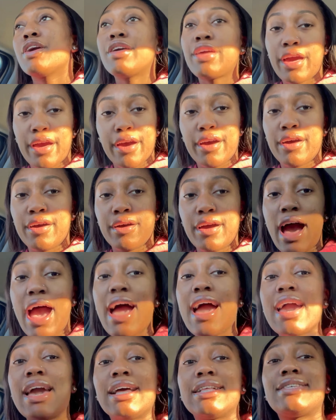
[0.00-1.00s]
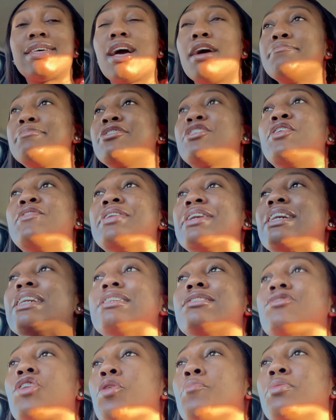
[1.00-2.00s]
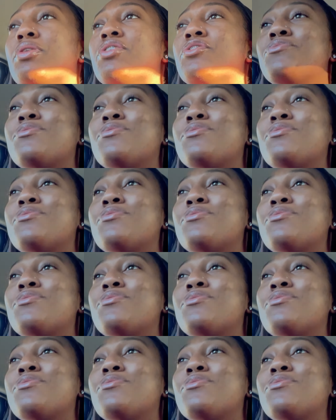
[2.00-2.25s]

y'all, I had time to go and get Starbucks.